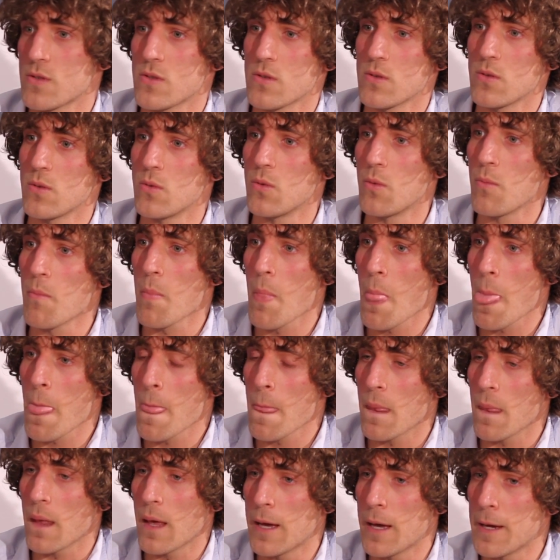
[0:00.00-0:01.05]
to
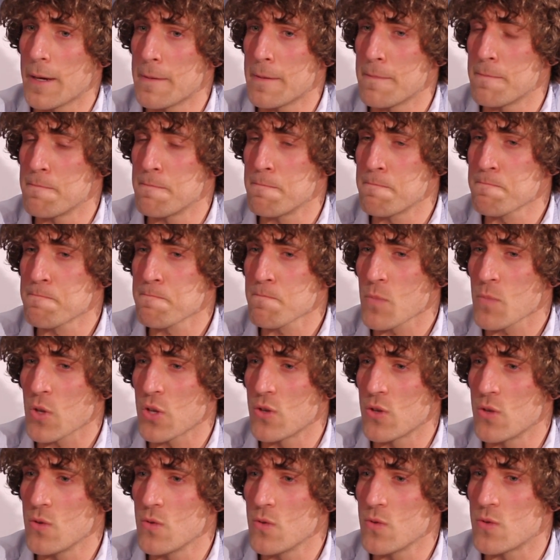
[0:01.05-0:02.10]

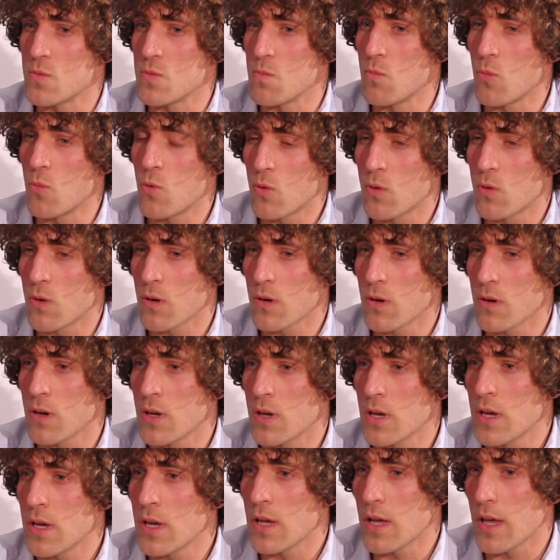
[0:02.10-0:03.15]
use more
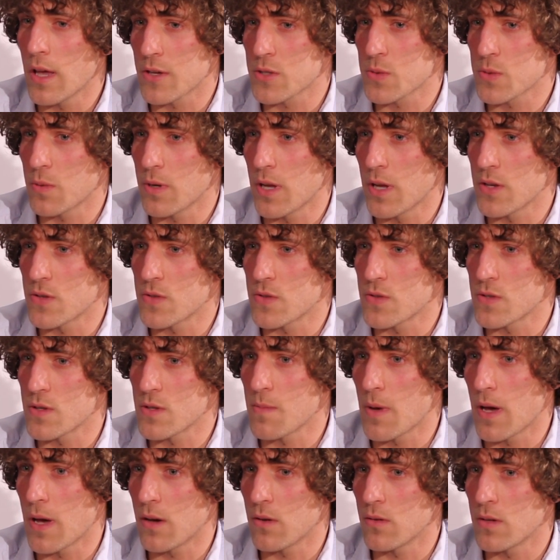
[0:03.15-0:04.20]
explanations
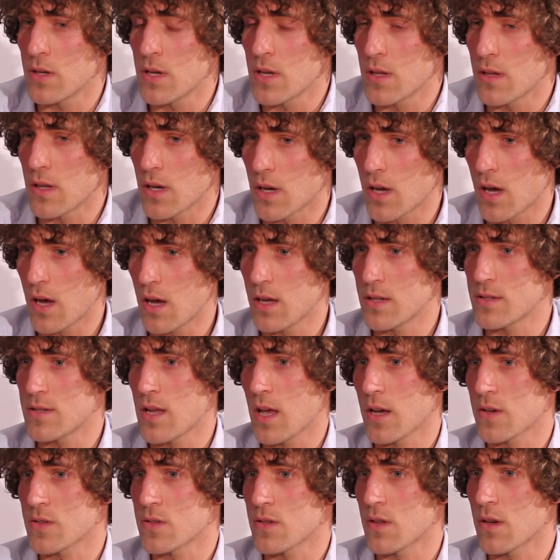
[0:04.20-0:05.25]
about the
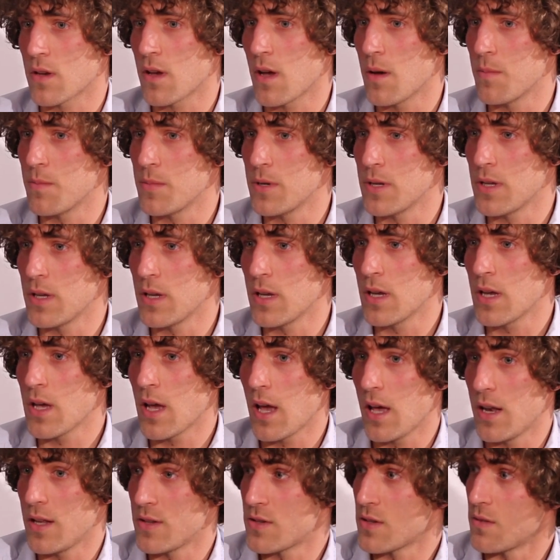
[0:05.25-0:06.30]
context of the company
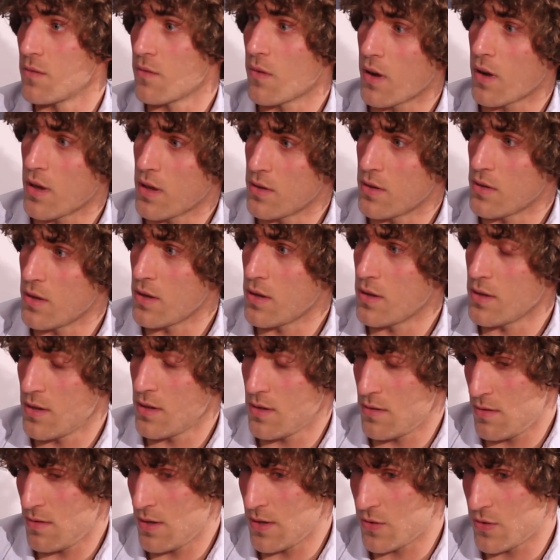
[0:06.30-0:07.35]
and
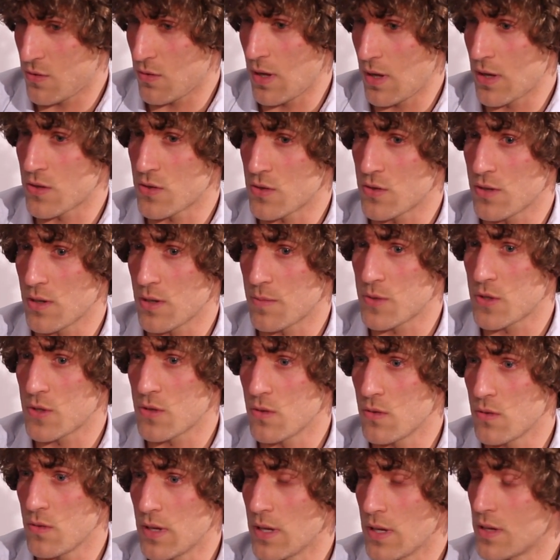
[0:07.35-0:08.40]
its relationship
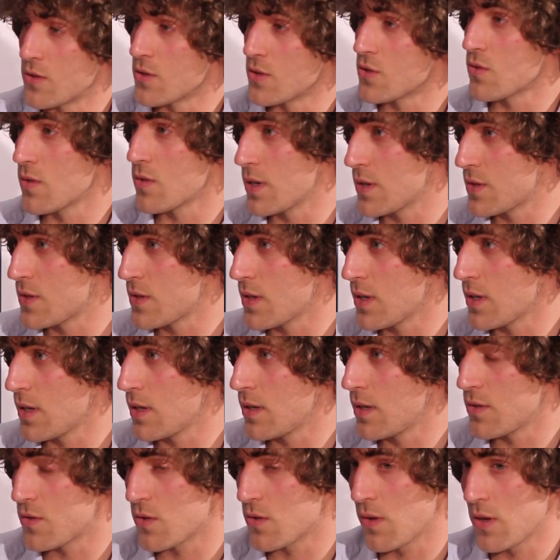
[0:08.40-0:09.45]
to the industry it's
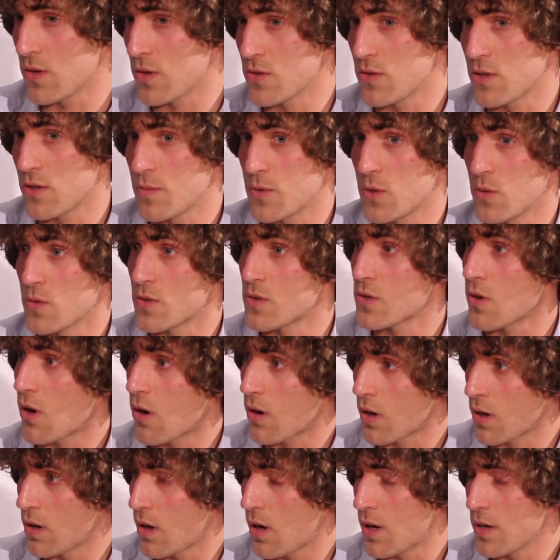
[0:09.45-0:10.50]
in, its relationship to its
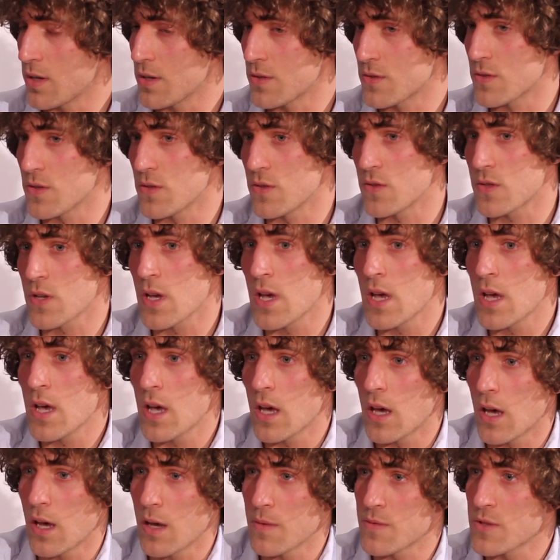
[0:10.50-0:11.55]
target audiences.
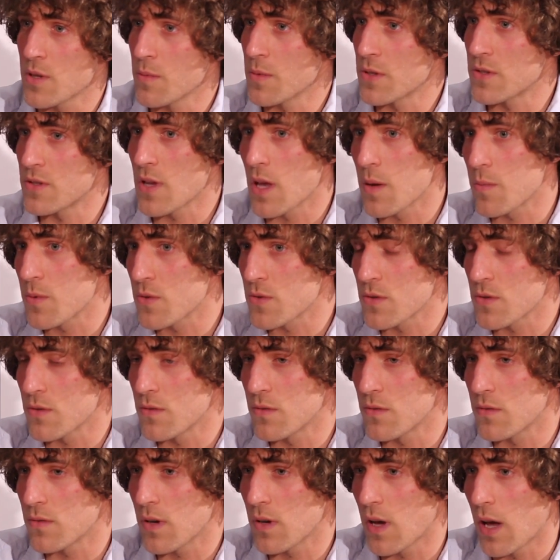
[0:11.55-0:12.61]
Some examples
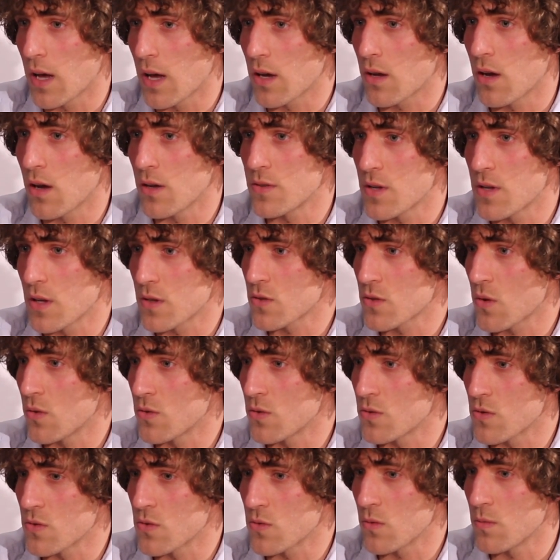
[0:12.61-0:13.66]
of high context
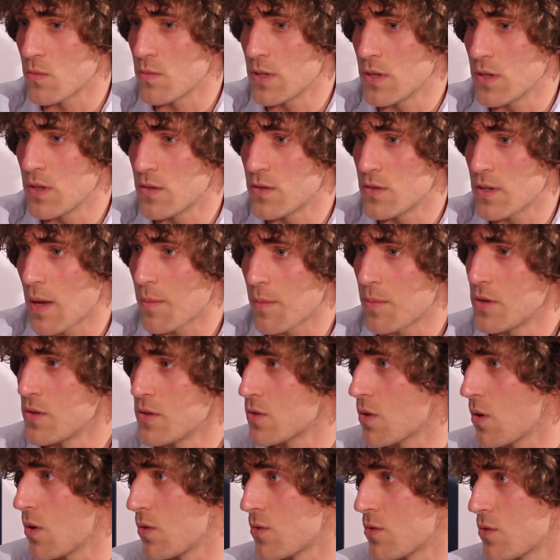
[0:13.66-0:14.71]
cultures would be Japanese
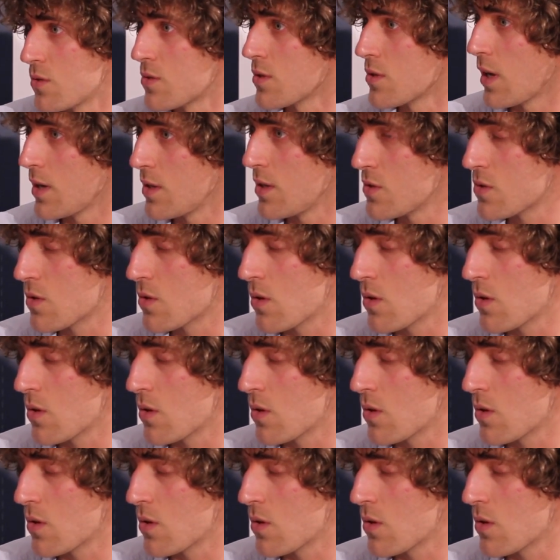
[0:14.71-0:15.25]
culture, Chinese